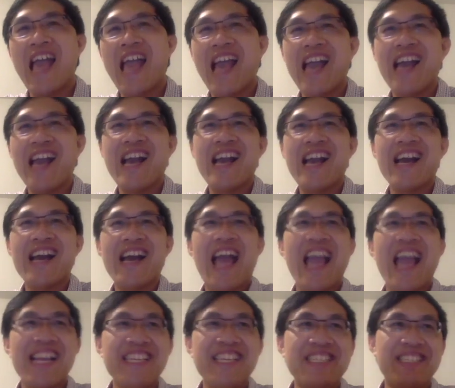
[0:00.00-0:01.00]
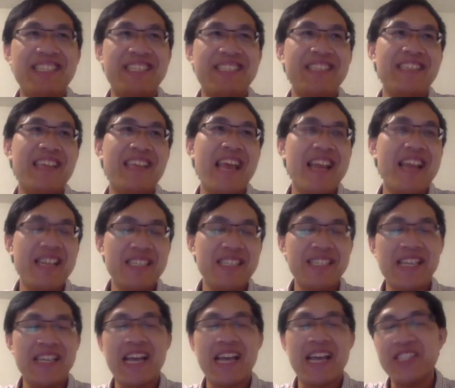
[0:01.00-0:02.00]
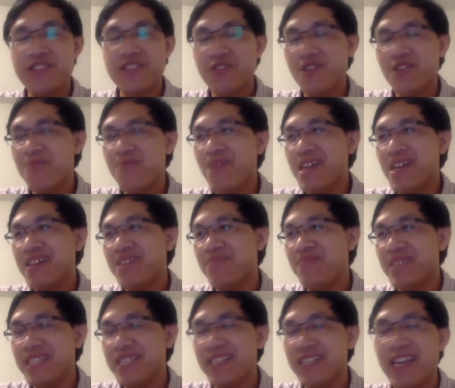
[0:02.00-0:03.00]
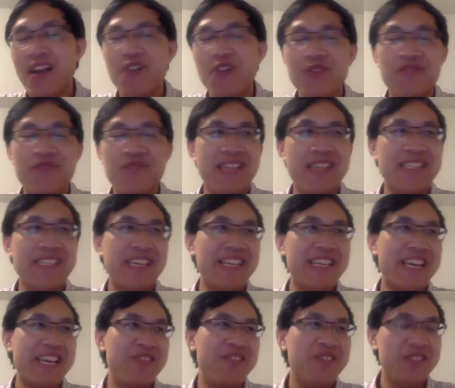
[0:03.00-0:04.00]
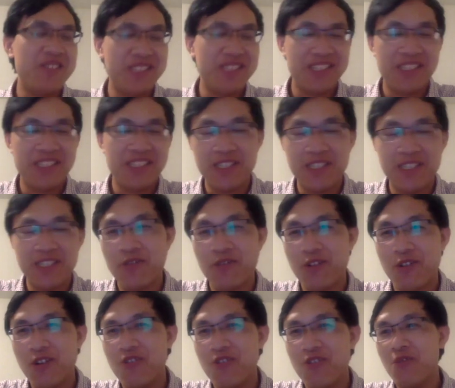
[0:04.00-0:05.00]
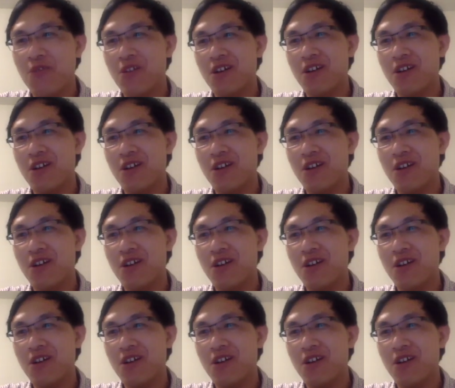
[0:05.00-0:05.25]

At least I did not make a mistake. Otherwise, I cannot listen this word for word.